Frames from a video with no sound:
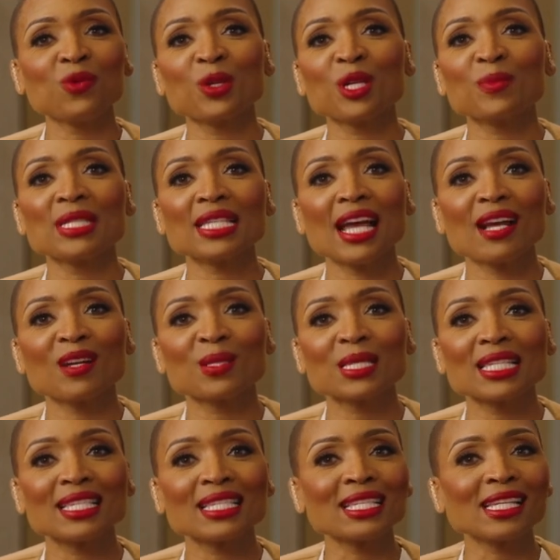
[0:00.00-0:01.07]
Williams
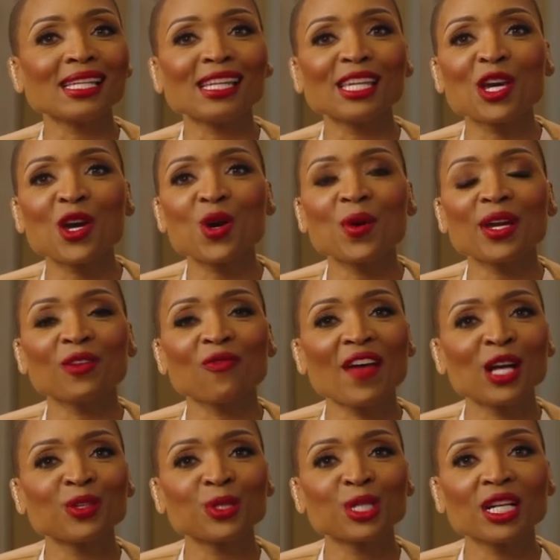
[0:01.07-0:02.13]
Downs, CEO and
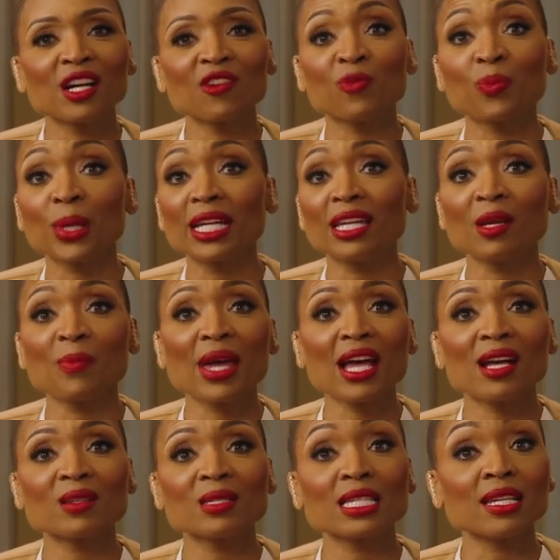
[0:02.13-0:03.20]
founder of Breaking
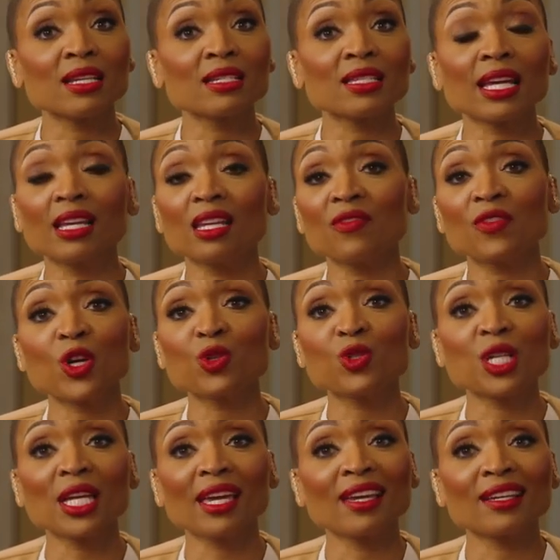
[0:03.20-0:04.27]
Bounds, an executive
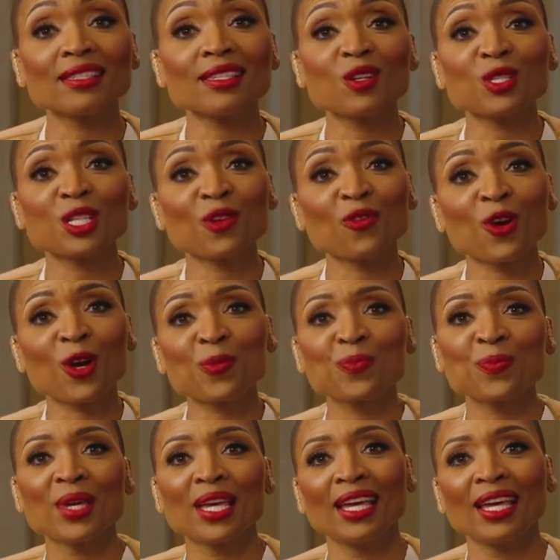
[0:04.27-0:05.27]
coaching and consulting firm.